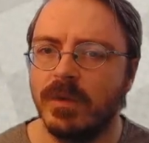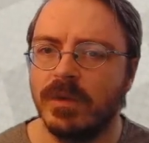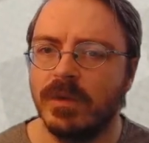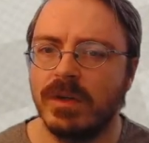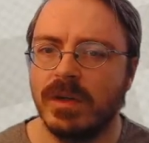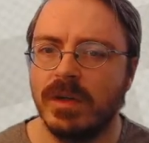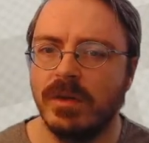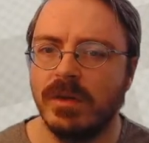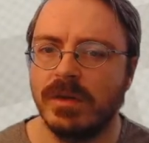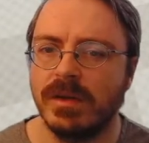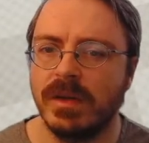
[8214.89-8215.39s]
which
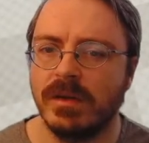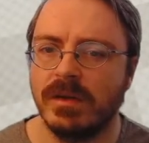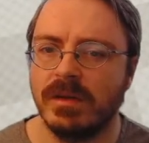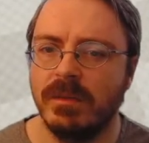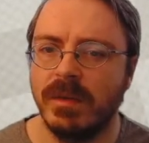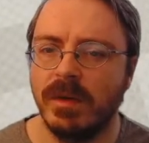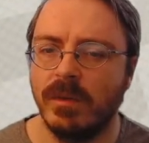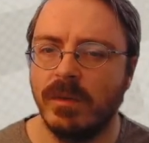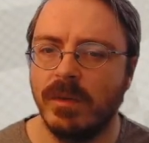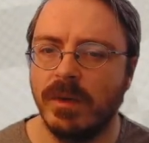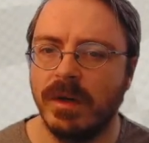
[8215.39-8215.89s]
I know sounds
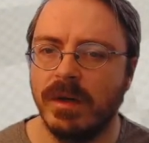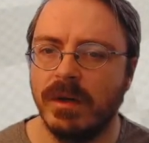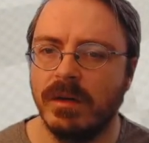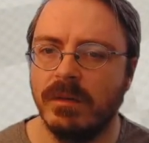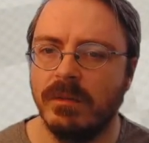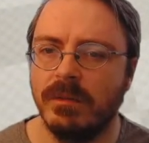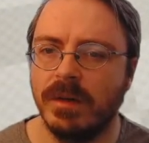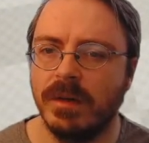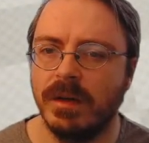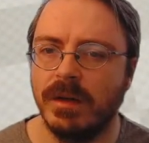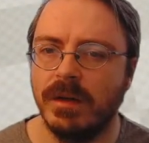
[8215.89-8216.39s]
a bit
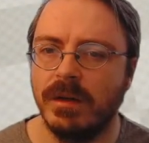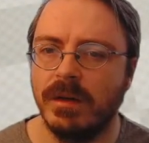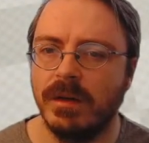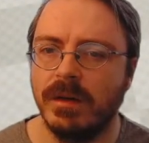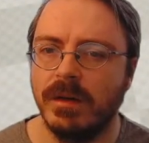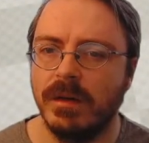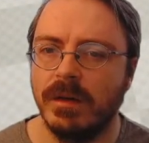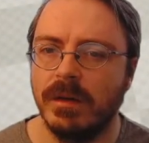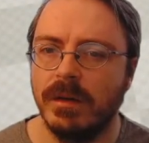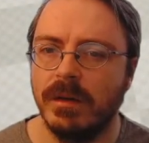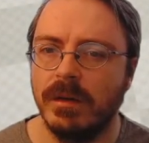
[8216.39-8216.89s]
weird, but
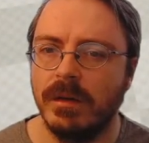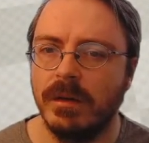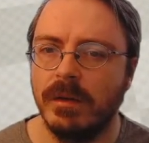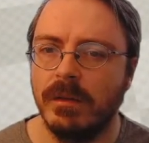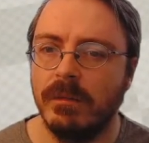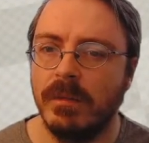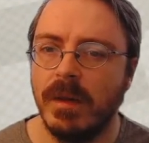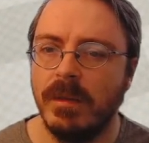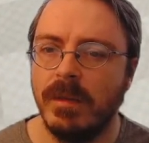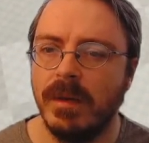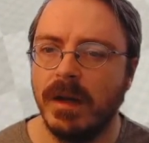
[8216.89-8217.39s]

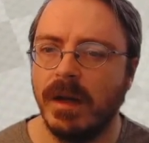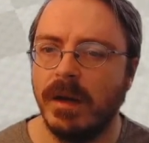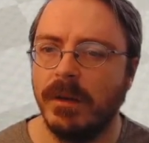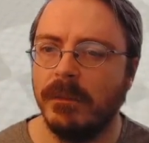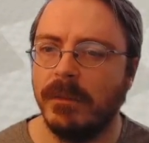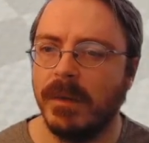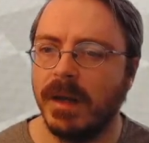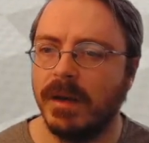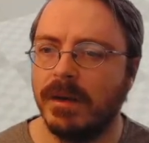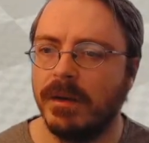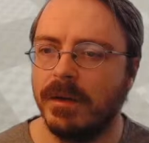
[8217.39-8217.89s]
maybe
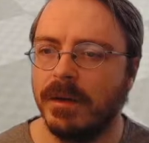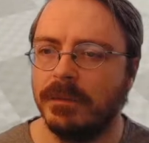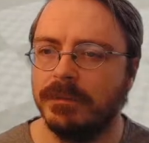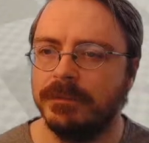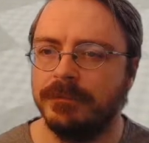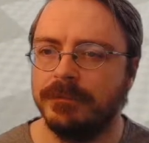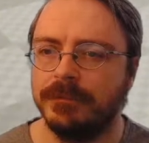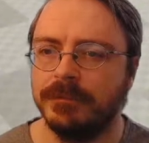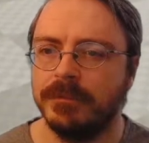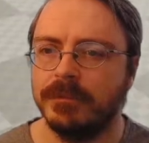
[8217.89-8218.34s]
not. I don't know.